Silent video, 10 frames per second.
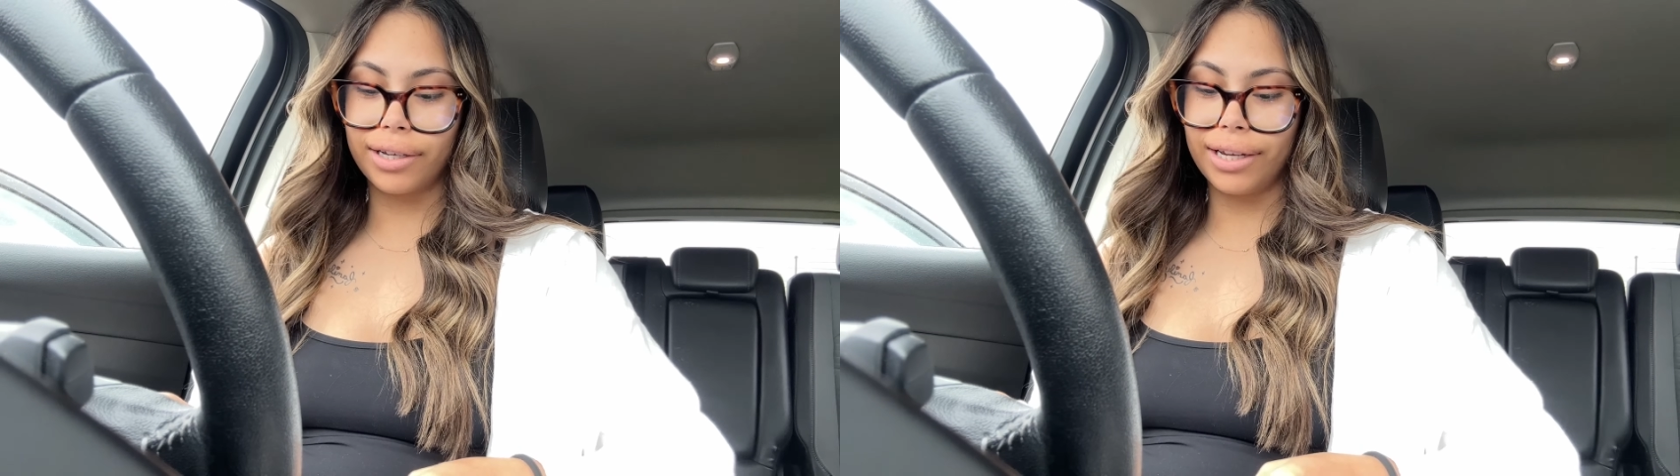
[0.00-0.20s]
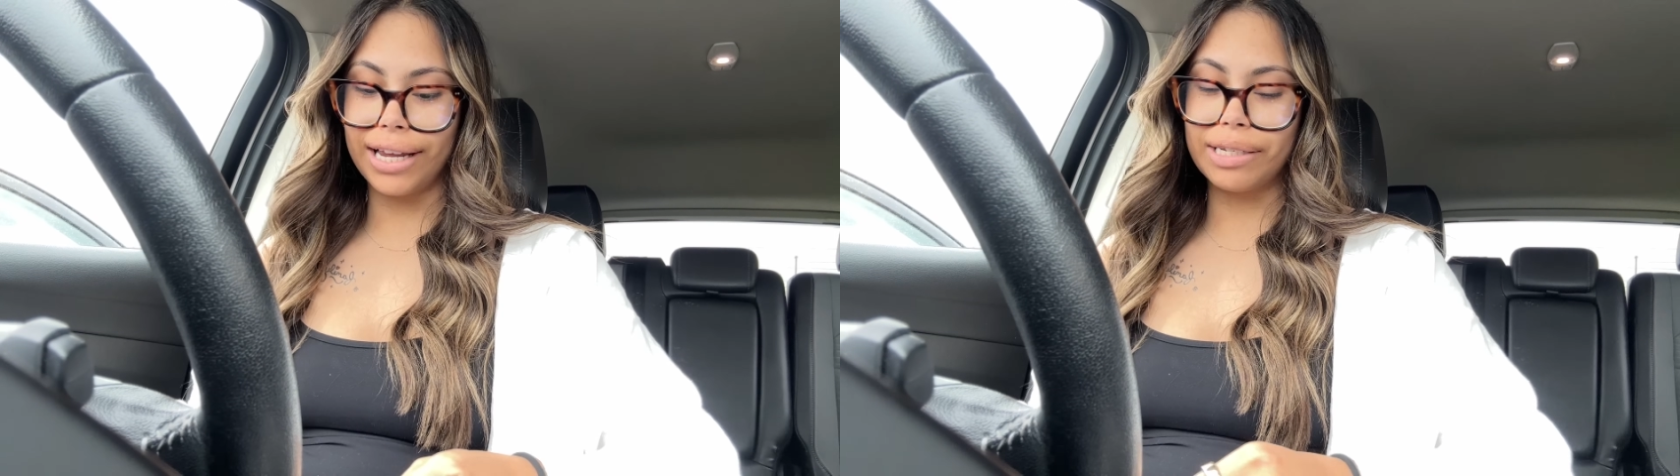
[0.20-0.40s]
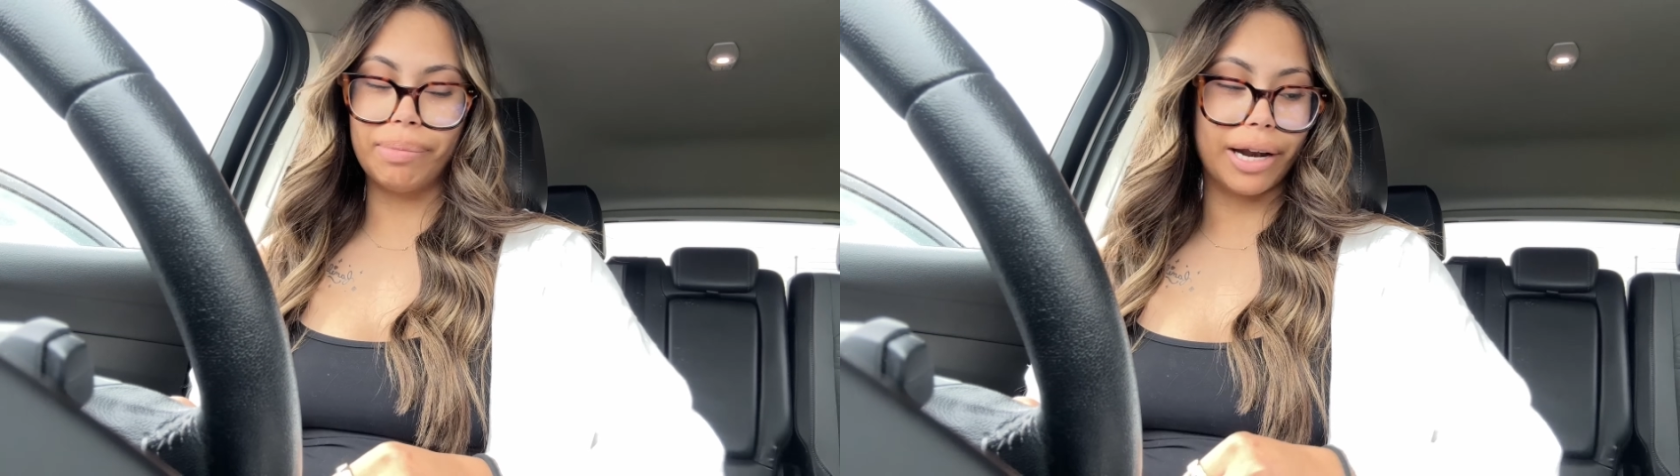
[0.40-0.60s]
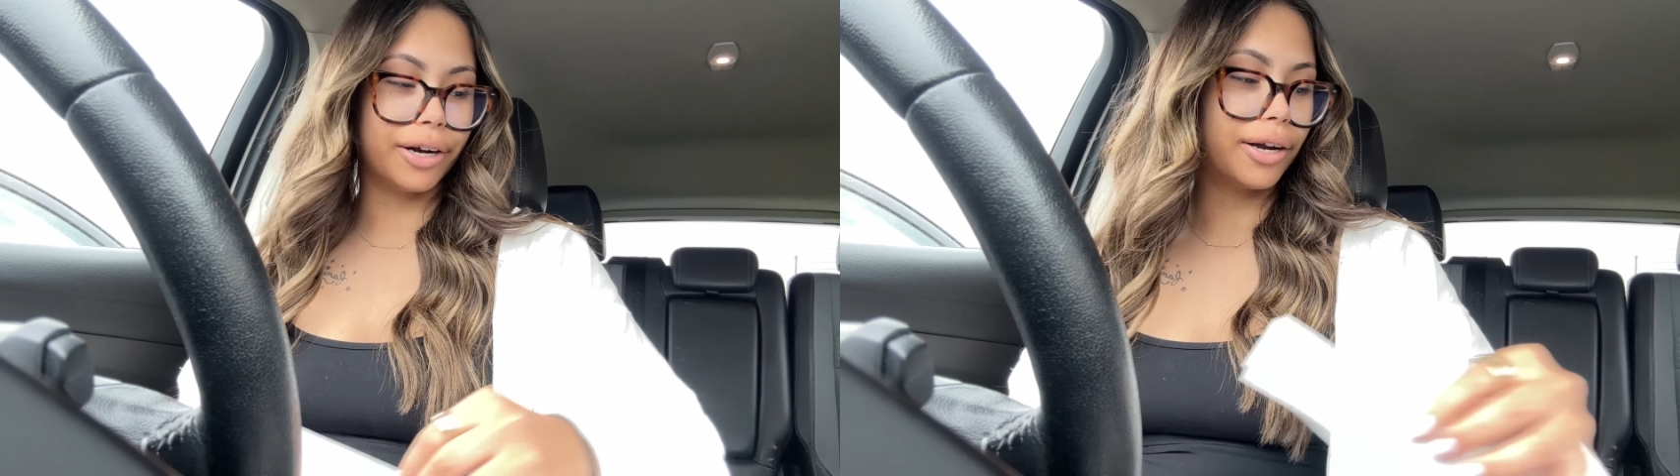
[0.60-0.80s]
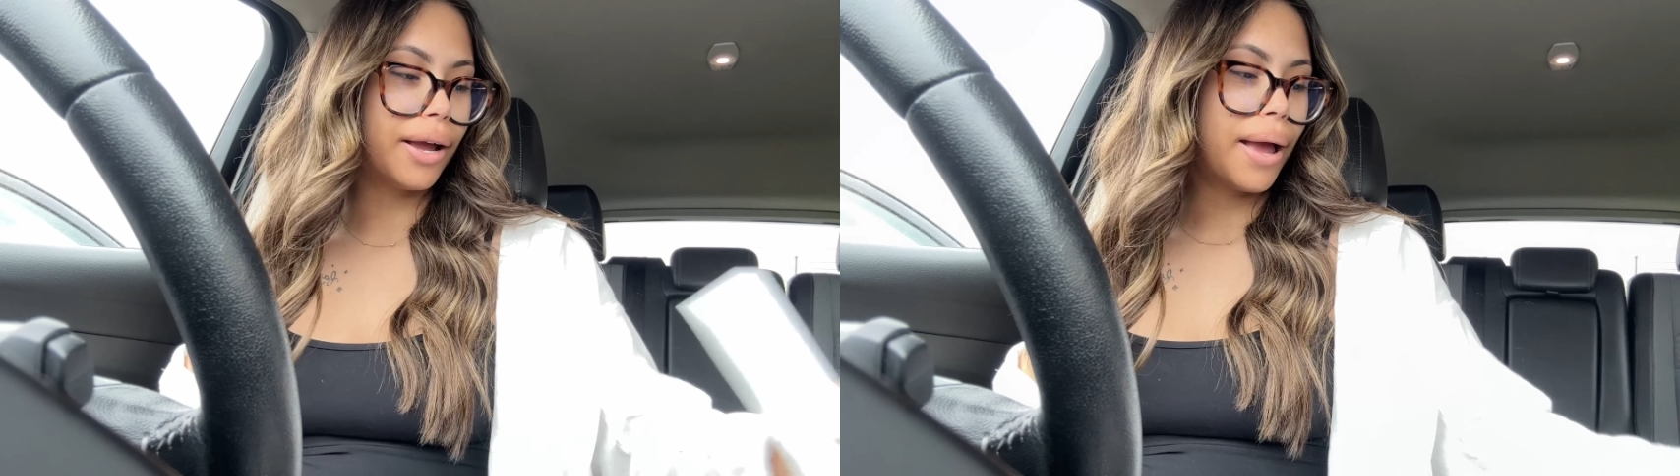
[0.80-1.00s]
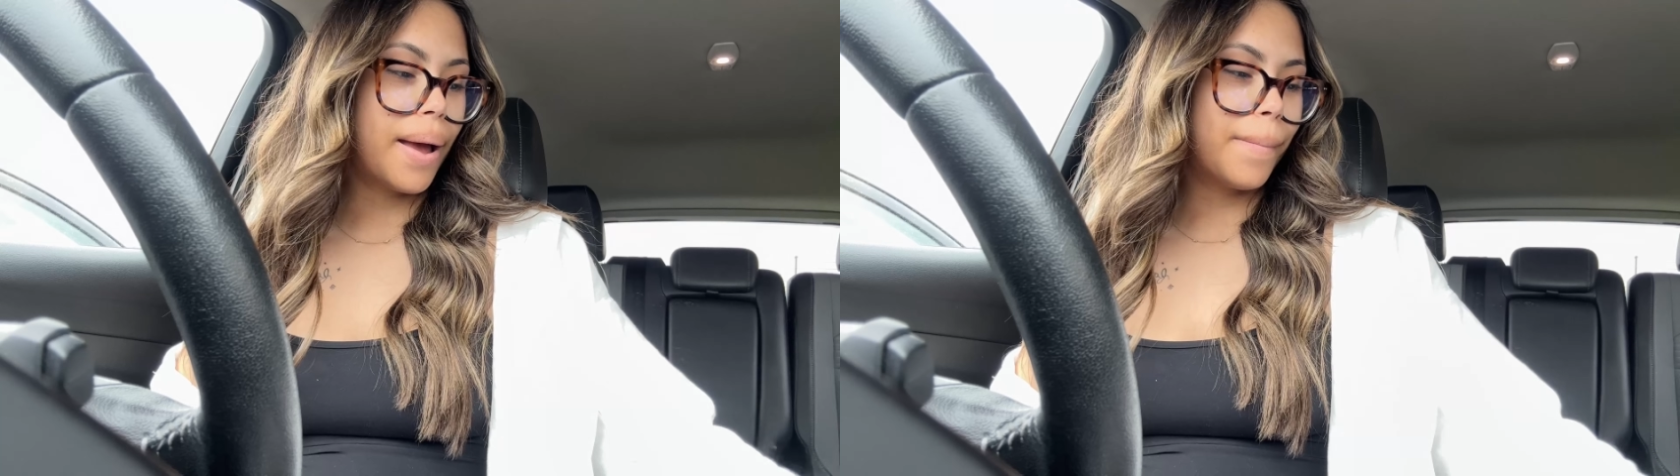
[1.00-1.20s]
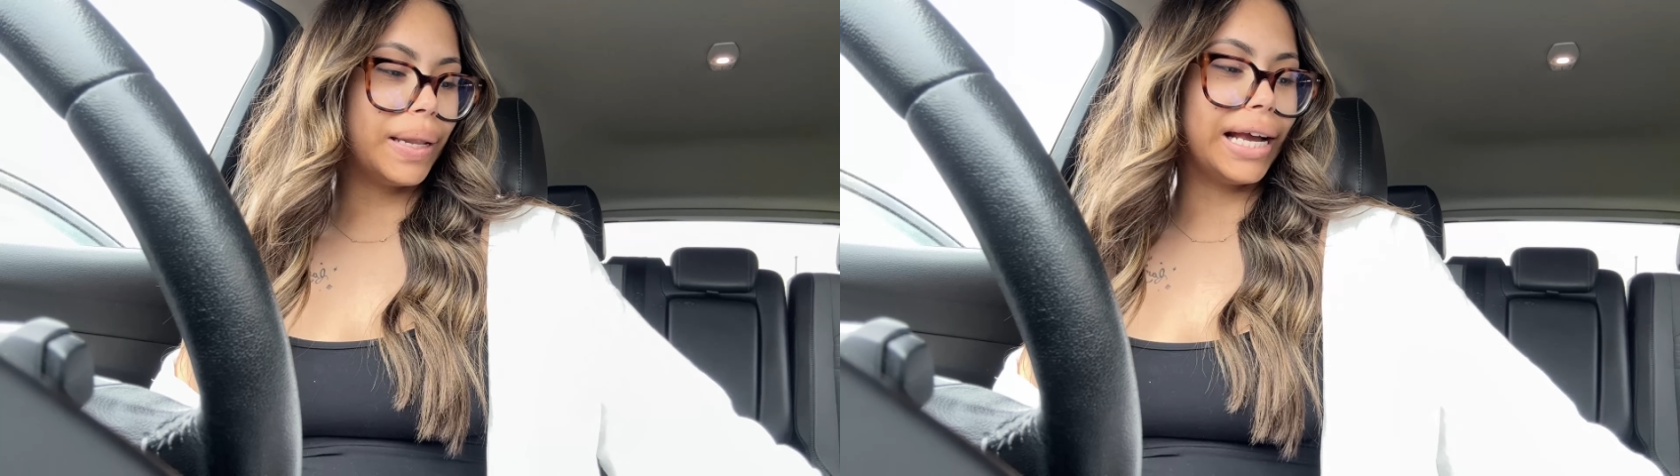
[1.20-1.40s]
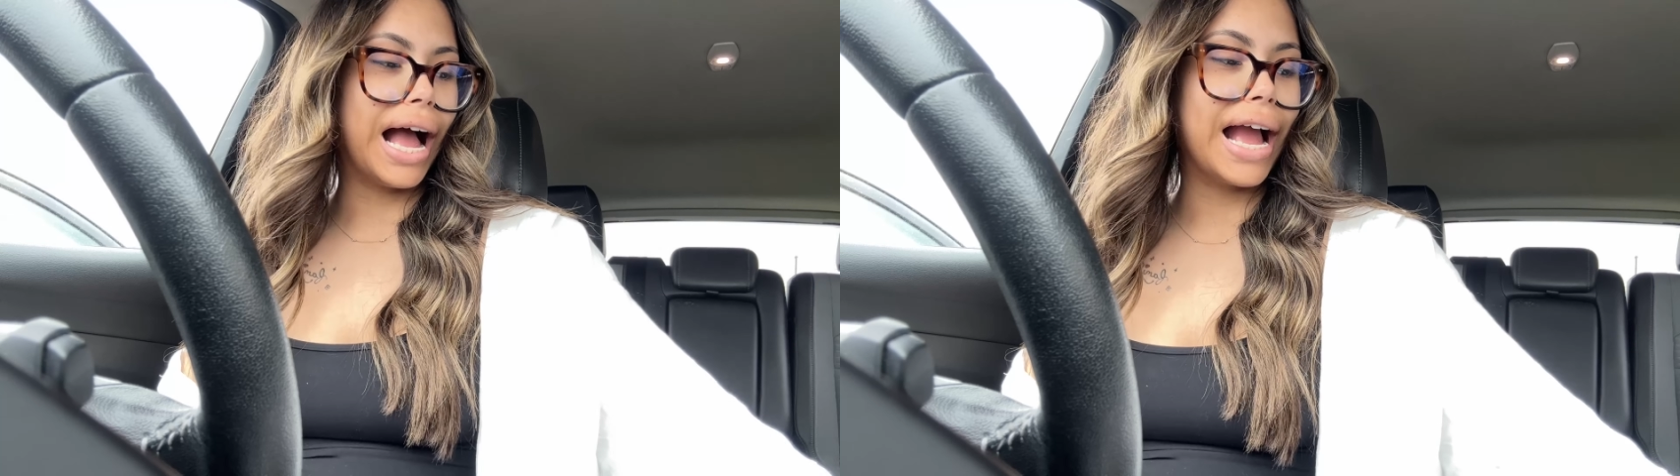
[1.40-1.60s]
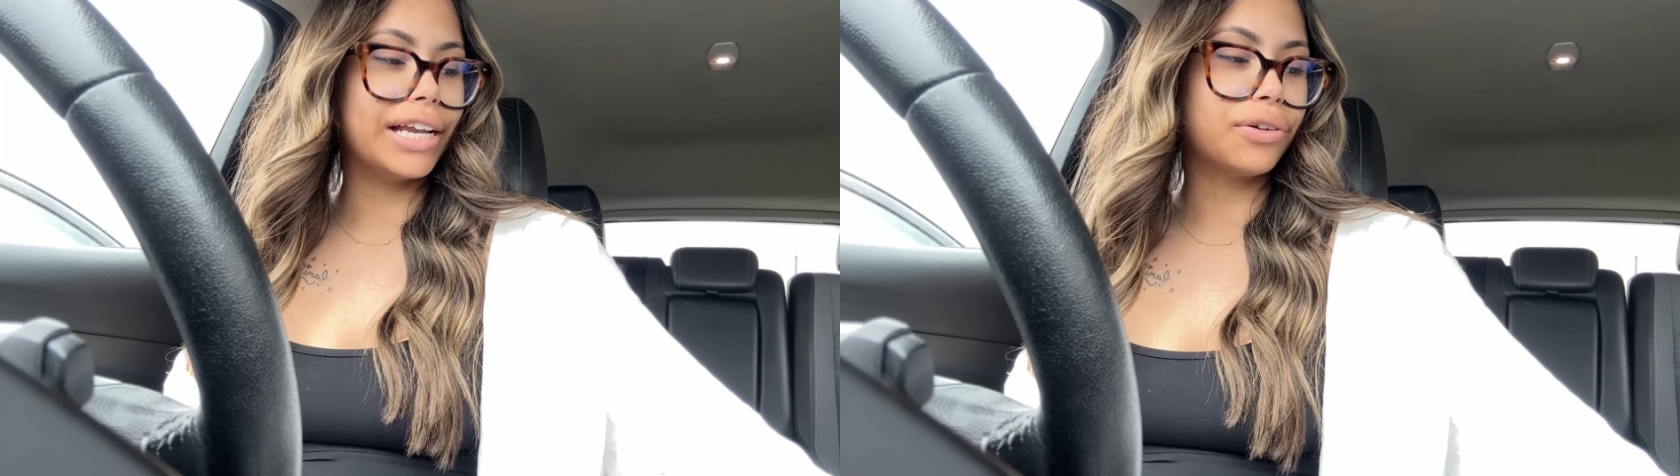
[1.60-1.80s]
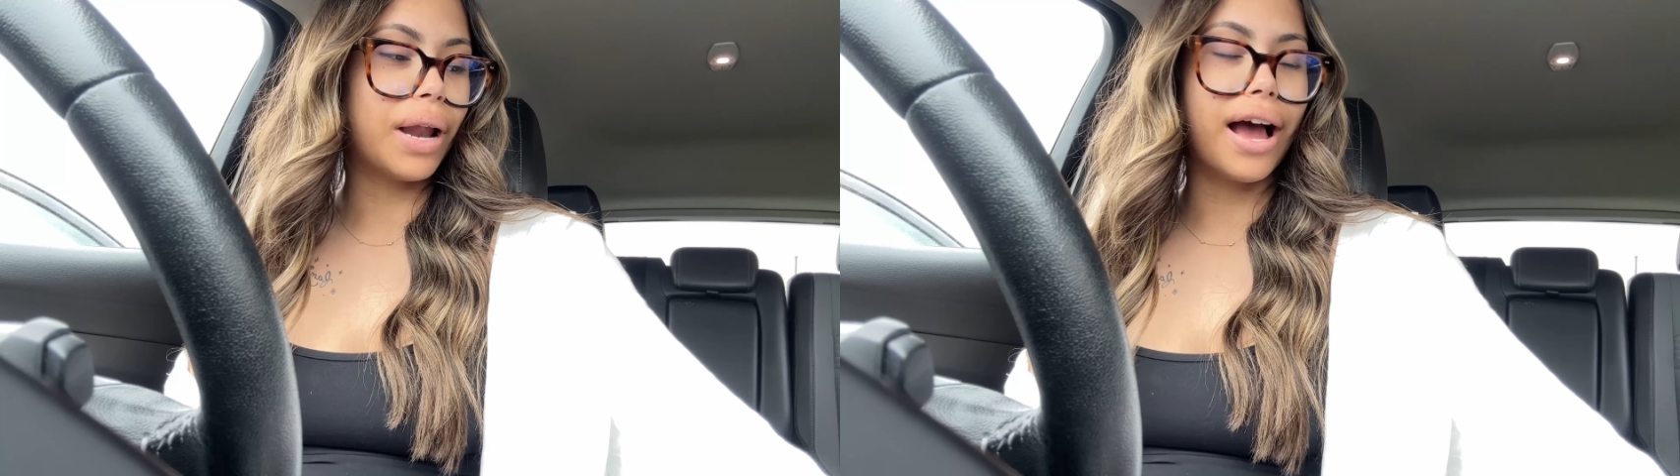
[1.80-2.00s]
is better, but like I
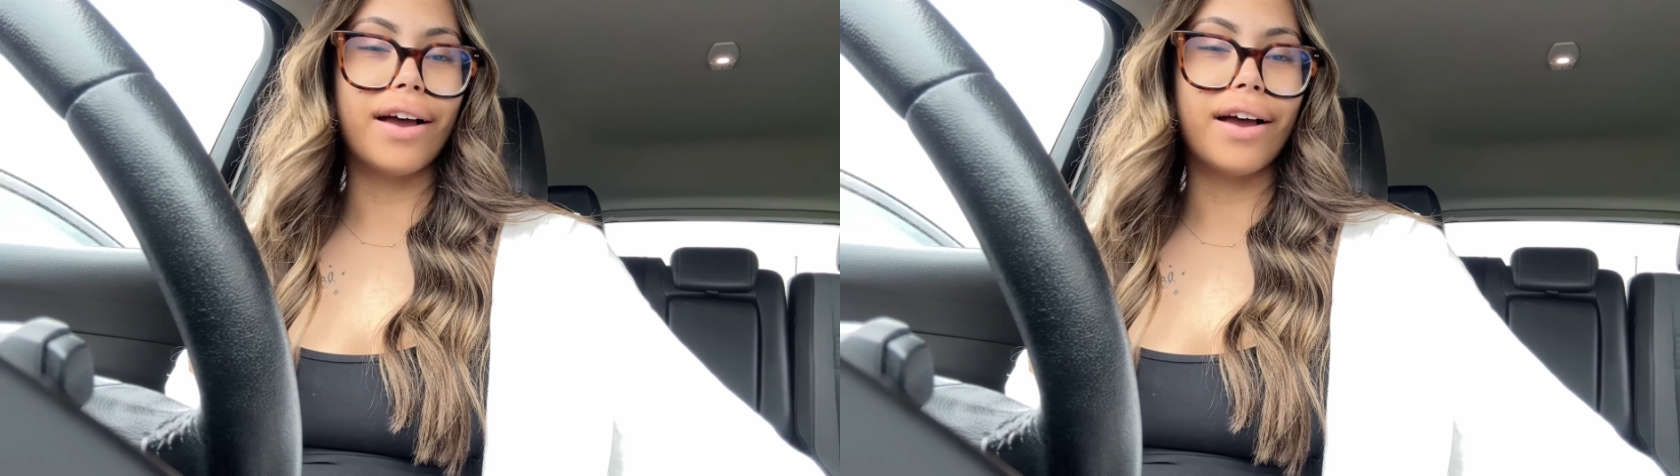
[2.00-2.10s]
do not